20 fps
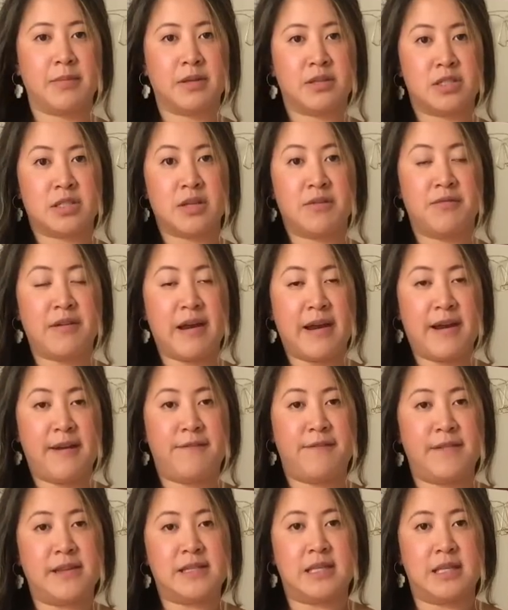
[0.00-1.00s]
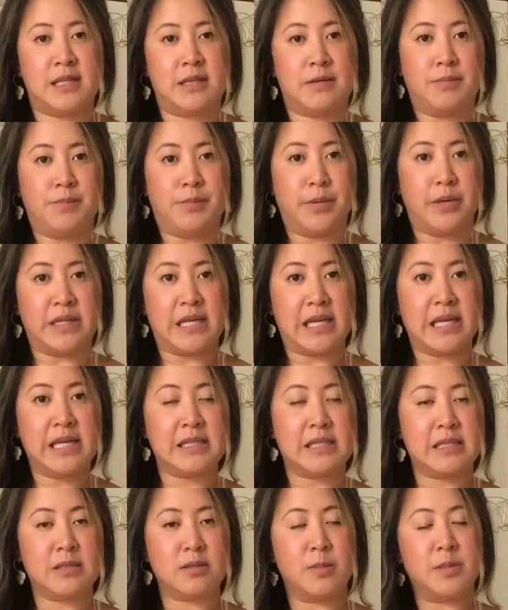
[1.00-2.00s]
just a very fitted
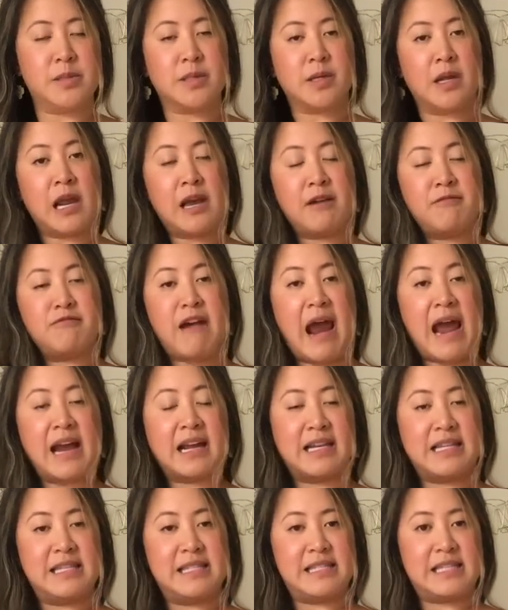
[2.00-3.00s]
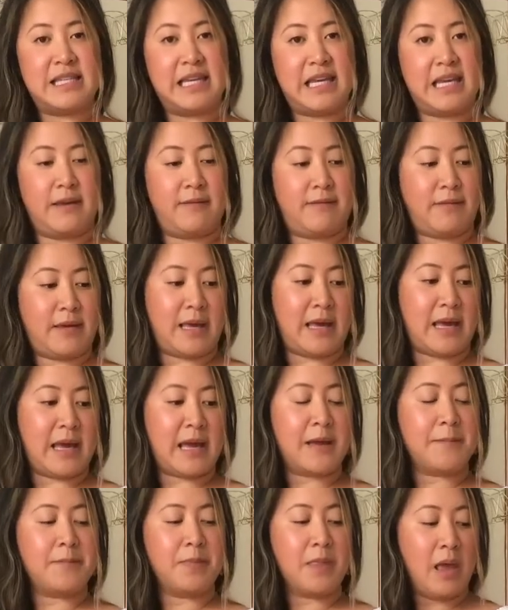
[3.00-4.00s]
bodice. It's almost got like a raglan sleeve
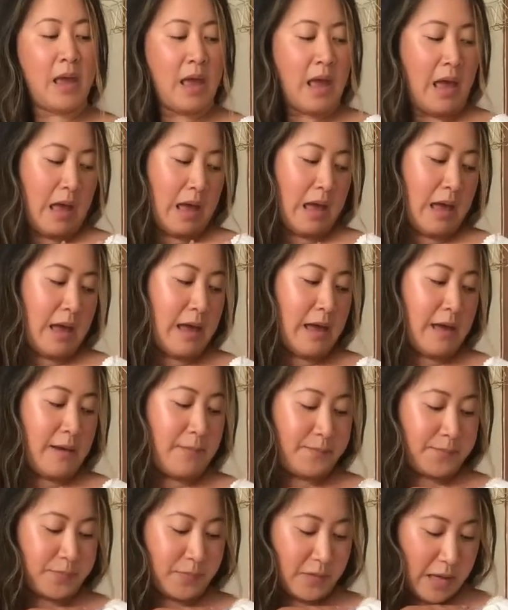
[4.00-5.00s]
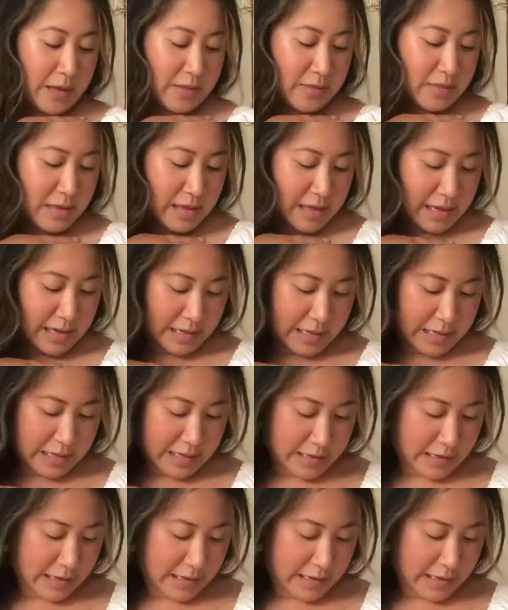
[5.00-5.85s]
here, and then,